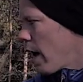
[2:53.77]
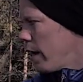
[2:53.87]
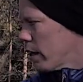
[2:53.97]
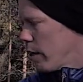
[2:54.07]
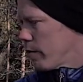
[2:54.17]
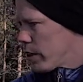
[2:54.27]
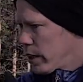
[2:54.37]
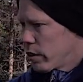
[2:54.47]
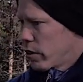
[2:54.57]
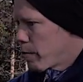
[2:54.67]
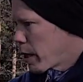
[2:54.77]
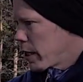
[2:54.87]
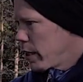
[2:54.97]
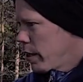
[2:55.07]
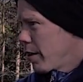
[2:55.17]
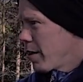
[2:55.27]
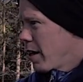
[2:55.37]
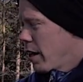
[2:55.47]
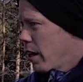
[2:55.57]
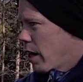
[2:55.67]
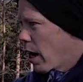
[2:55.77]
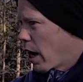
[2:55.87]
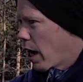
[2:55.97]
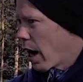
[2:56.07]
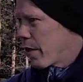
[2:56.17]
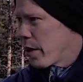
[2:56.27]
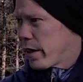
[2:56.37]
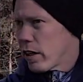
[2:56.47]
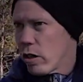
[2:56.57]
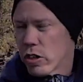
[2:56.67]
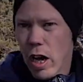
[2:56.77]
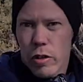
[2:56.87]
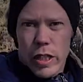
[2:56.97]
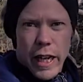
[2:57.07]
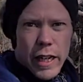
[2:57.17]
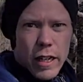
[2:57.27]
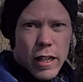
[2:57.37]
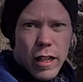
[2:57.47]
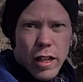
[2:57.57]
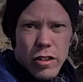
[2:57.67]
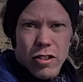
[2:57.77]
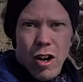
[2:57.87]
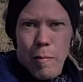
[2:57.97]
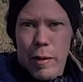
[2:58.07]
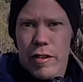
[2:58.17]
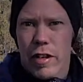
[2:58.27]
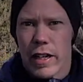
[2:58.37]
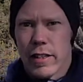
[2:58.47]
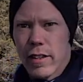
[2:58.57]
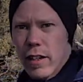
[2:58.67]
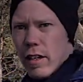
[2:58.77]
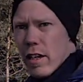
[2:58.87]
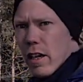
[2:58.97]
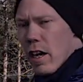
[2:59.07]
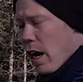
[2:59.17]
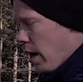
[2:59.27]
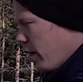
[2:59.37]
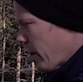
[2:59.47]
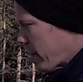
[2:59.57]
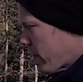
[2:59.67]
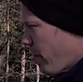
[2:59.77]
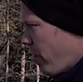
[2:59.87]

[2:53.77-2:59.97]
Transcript: hand comes into the body and then it goes out again to compensate. That's the